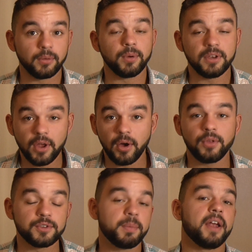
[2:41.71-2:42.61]
We know
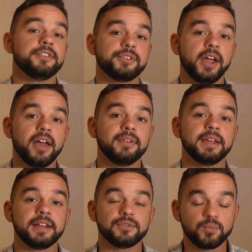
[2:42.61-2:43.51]
those batteries are
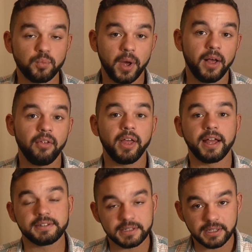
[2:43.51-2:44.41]
heavy as well
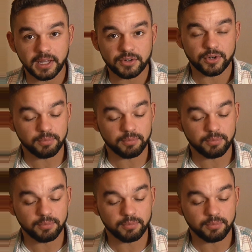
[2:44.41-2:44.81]
as the electric